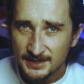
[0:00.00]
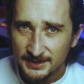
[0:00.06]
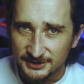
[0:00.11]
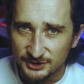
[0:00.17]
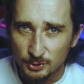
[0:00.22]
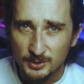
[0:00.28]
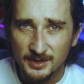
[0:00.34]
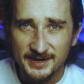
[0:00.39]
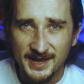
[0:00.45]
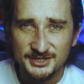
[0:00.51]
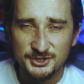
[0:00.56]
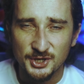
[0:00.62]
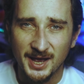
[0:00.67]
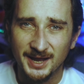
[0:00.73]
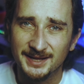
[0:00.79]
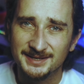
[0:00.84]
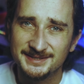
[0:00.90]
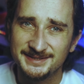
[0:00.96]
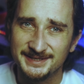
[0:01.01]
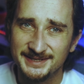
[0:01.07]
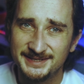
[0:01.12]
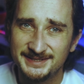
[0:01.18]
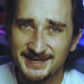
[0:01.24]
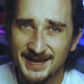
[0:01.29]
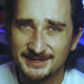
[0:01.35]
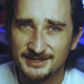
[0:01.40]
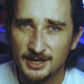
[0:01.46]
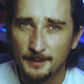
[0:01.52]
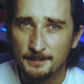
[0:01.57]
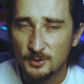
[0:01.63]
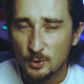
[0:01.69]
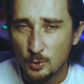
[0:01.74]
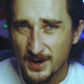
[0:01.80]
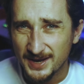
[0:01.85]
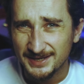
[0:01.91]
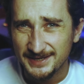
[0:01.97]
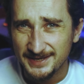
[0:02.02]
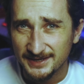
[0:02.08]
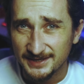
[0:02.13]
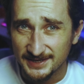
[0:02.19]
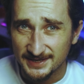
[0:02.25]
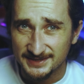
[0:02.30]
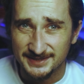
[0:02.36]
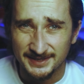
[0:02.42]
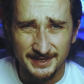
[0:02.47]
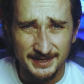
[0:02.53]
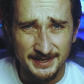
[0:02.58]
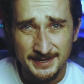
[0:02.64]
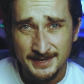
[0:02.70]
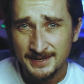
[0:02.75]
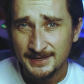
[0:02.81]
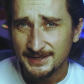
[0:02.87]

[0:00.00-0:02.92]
you can get your LLC set up quickly and easily